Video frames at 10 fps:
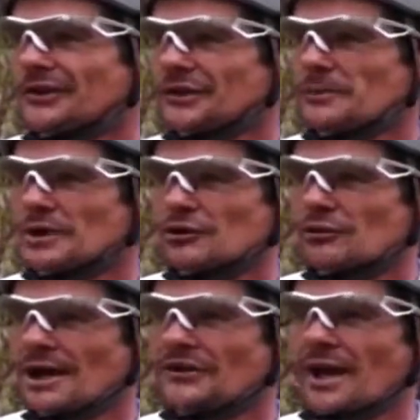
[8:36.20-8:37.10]
It's
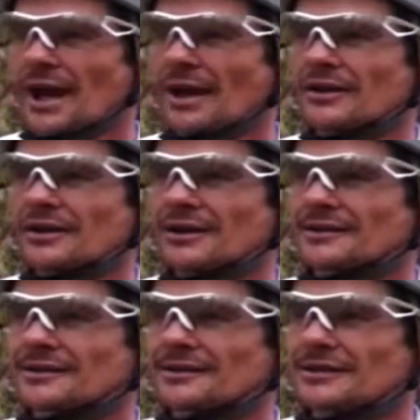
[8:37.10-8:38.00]
crazy how
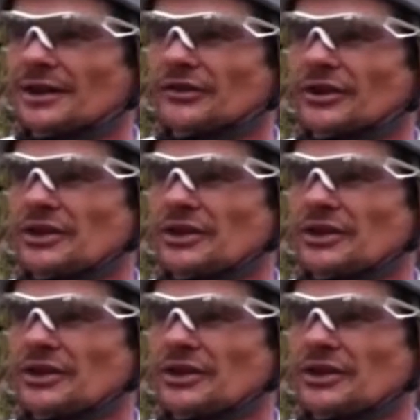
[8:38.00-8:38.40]
there's